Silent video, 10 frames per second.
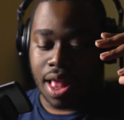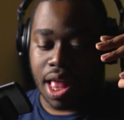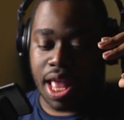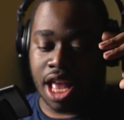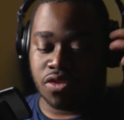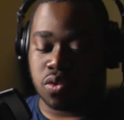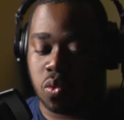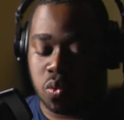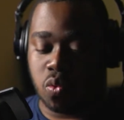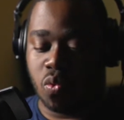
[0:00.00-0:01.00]

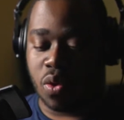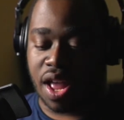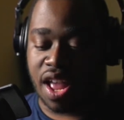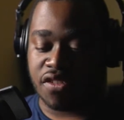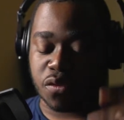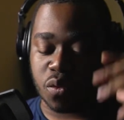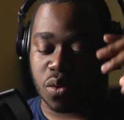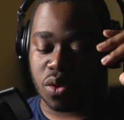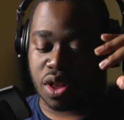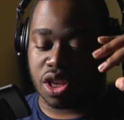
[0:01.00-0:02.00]
If
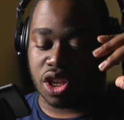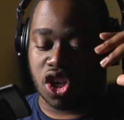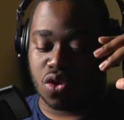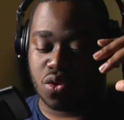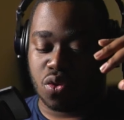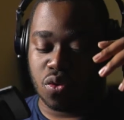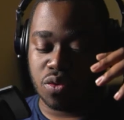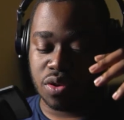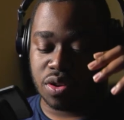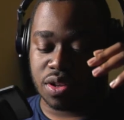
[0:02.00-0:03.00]
you
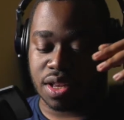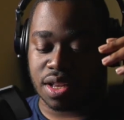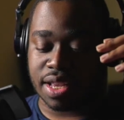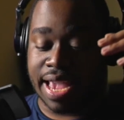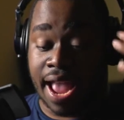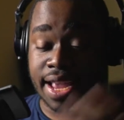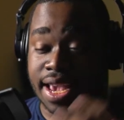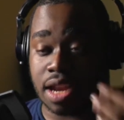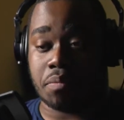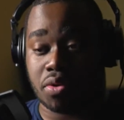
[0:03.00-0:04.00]
can't get
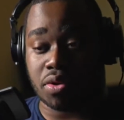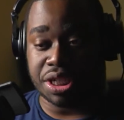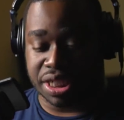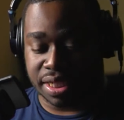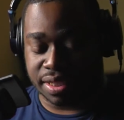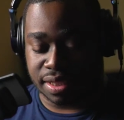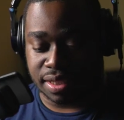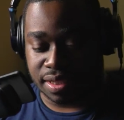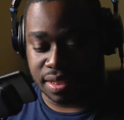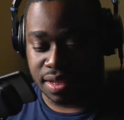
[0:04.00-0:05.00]
abortions,
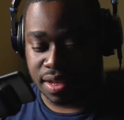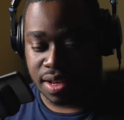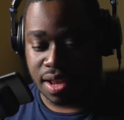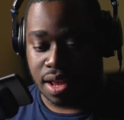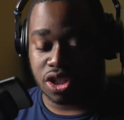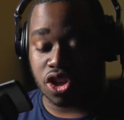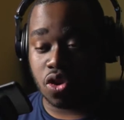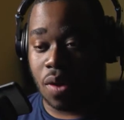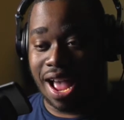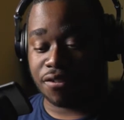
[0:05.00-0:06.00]
so you
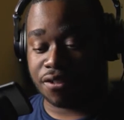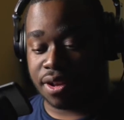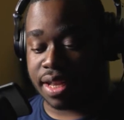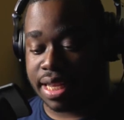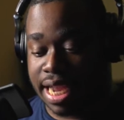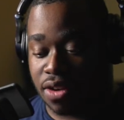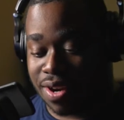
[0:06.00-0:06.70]
have to carry